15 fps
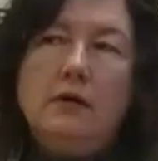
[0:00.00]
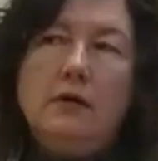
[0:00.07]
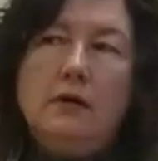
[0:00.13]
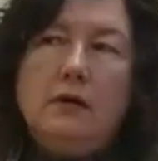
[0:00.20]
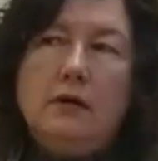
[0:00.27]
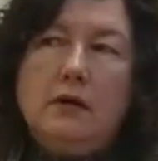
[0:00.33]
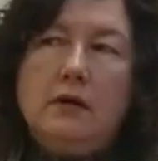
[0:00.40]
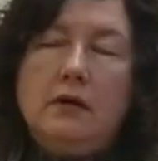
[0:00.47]

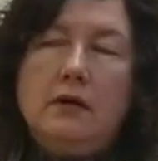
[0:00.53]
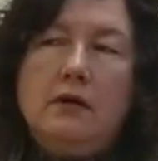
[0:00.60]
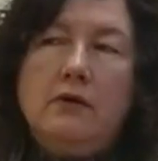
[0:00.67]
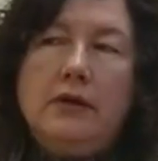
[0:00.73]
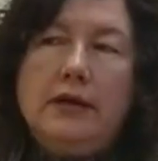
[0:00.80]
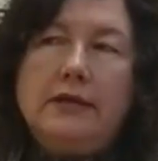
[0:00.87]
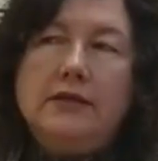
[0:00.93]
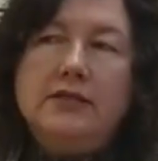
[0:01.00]

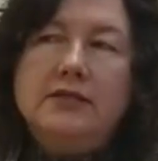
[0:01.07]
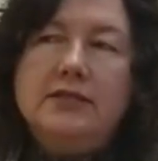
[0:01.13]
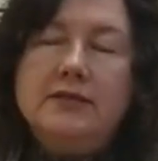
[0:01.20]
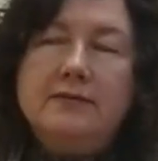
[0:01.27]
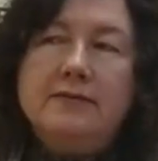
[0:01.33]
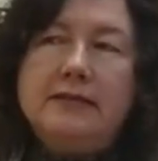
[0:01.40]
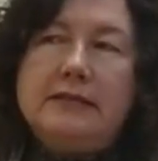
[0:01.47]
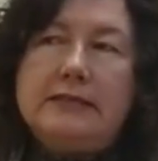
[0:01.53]

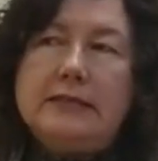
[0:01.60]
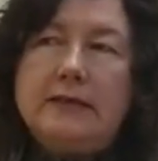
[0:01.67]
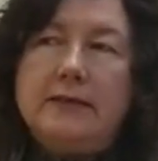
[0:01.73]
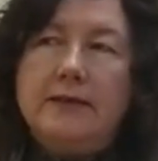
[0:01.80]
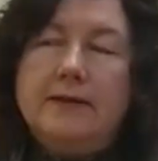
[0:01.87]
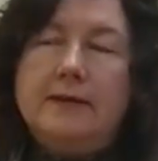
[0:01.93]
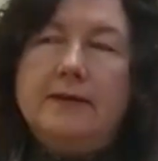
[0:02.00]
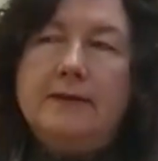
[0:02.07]

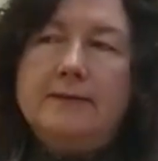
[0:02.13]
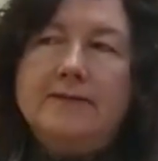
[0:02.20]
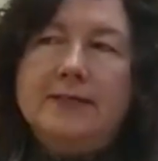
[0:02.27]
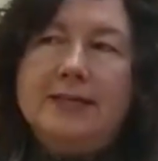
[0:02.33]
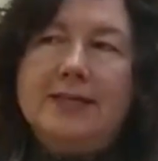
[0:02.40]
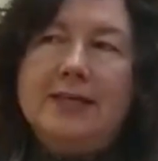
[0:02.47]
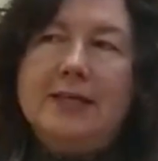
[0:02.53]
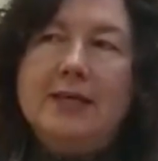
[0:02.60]
Creativity is
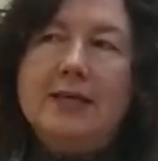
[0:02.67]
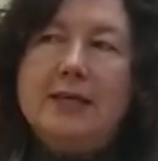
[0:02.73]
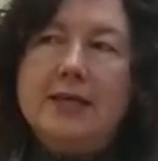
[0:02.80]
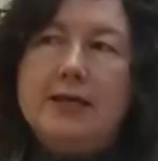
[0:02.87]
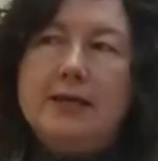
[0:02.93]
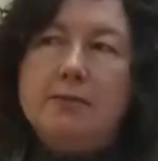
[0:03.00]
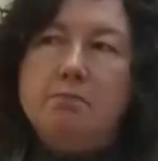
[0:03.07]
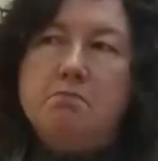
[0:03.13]
a
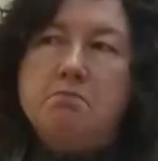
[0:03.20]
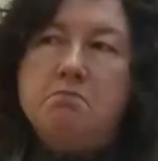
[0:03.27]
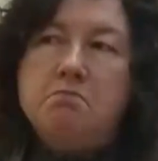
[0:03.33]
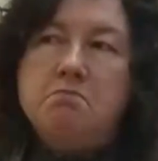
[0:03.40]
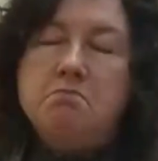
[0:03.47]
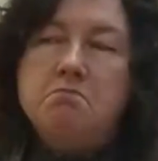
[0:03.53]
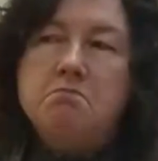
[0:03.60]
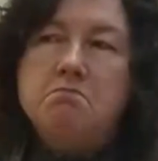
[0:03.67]
key
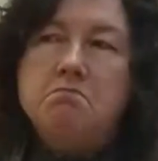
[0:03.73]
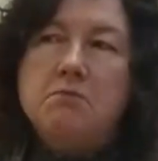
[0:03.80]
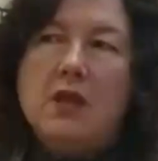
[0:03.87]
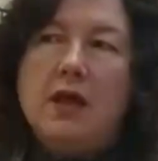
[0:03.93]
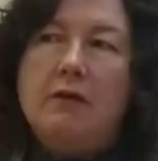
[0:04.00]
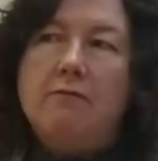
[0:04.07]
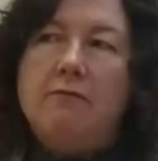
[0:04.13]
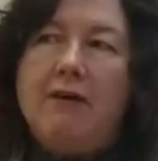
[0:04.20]

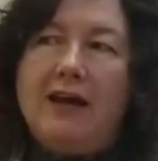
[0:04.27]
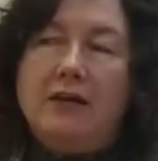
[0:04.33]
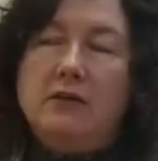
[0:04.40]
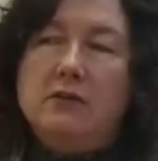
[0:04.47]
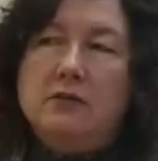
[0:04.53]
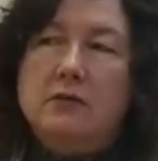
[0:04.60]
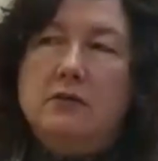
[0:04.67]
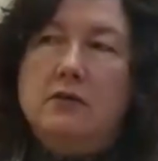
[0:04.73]

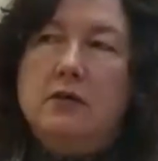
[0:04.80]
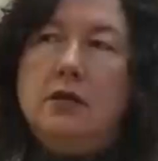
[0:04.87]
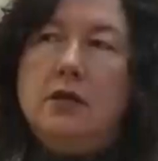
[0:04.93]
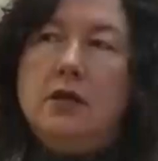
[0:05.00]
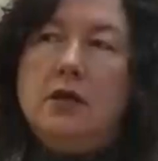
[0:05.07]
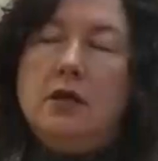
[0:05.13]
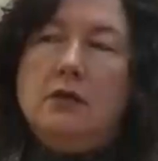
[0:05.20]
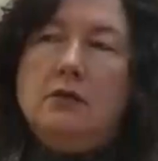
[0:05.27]
factor
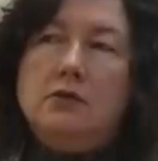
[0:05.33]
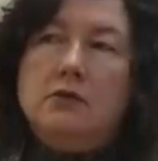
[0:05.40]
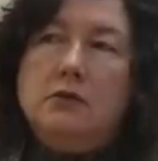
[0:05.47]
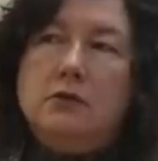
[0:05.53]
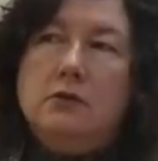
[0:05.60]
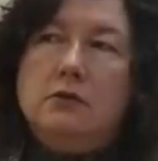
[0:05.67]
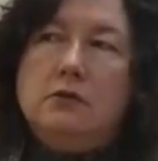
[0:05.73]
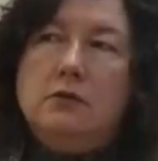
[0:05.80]

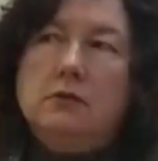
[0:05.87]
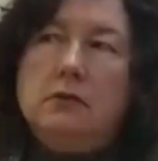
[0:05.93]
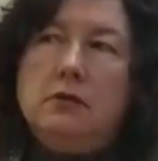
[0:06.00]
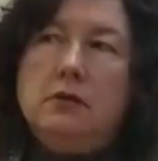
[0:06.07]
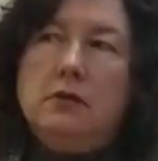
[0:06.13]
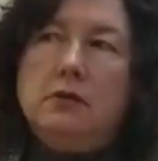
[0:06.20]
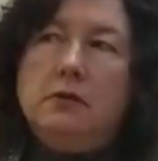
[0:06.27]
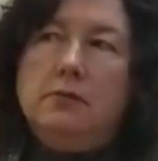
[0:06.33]
to
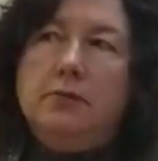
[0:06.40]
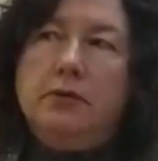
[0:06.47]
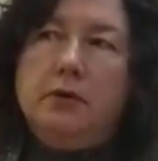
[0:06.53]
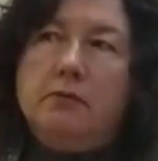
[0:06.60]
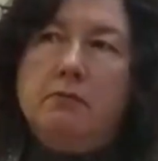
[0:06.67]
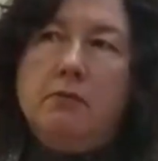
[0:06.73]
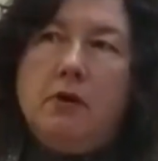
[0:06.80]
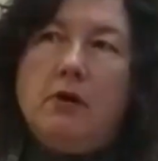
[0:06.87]

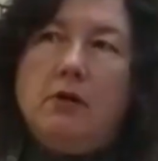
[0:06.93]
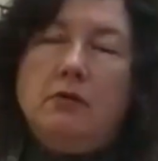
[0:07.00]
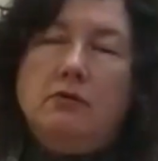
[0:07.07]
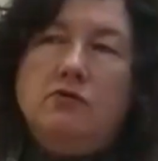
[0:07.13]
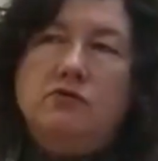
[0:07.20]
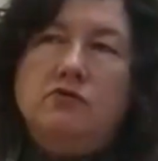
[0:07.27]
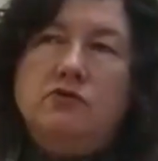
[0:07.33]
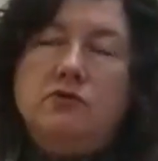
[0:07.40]

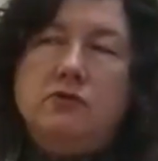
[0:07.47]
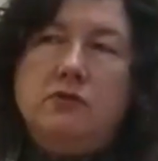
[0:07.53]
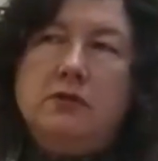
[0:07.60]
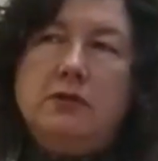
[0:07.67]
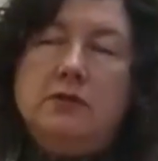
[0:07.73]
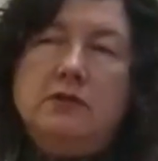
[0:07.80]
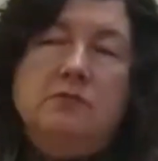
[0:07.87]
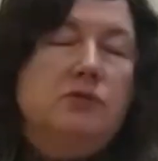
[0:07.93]
promote
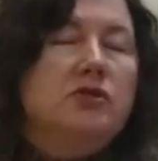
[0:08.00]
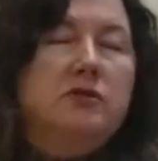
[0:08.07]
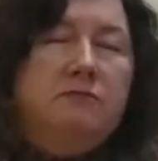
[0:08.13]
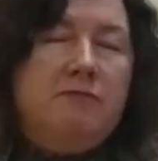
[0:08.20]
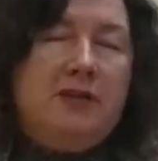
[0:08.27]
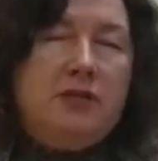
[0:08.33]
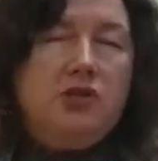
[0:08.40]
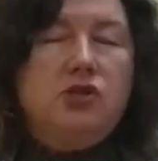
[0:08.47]
students'
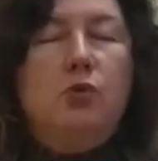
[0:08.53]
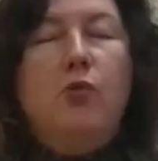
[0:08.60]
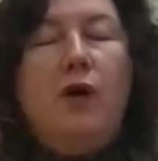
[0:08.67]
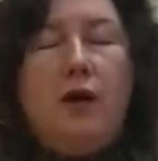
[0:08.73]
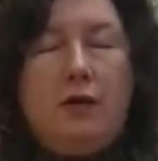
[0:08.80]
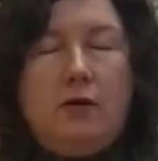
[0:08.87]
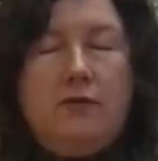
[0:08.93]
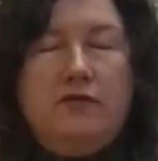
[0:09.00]
motivation,
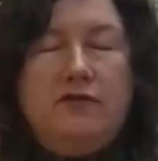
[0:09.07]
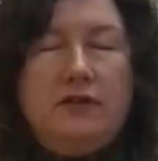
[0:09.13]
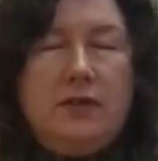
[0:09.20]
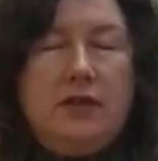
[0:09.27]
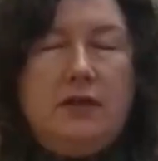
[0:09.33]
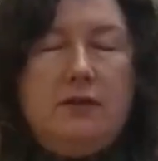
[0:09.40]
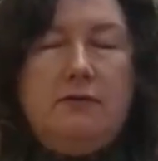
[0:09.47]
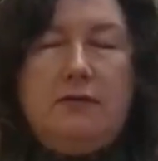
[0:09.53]
one of the
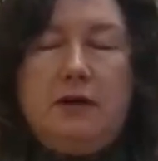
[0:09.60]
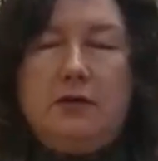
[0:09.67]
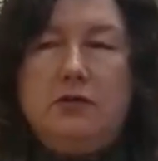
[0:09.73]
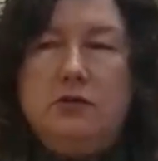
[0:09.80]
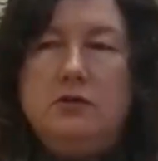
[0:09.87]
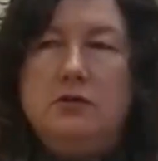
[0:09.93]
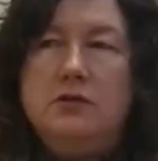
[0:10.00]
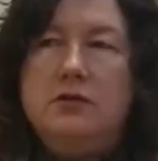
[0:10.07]
key
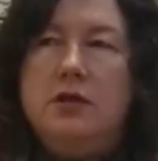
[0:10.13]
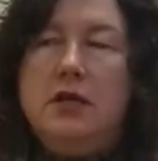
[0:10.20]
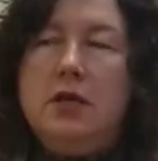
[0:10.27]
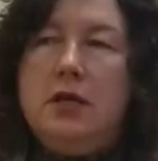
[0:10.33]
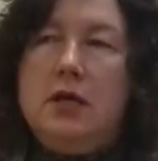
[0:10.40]
factors.